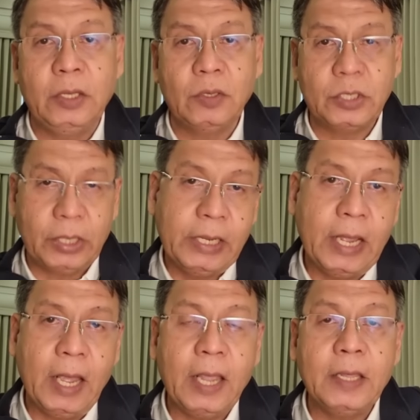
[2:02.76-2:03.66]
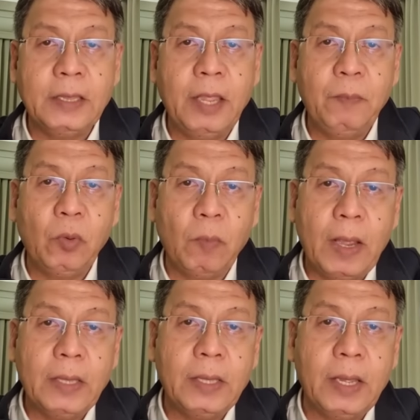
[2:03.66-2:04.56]
in Australia, and they
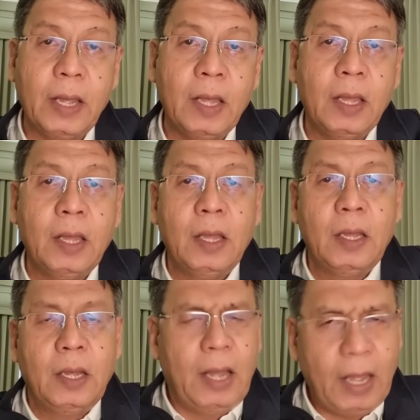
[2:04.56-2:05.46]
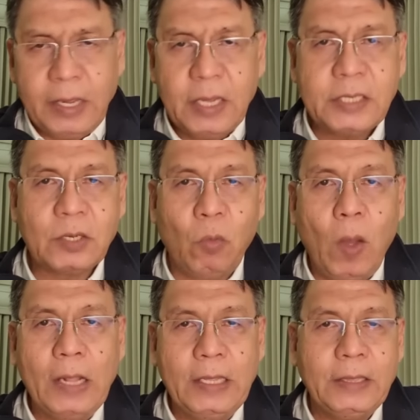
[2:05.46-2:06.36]
provide the highest
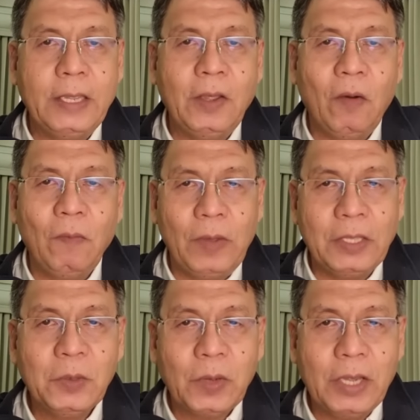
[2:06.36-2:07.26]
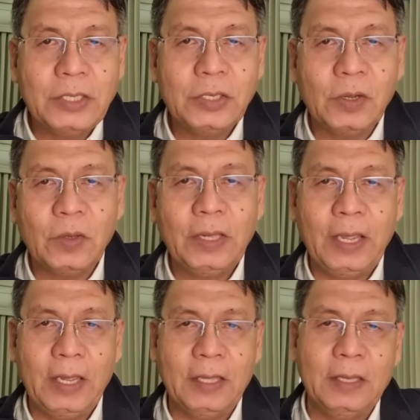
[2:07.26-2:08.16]
quality of education
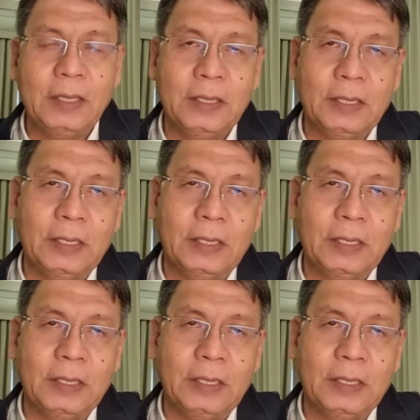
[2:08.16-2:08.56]
and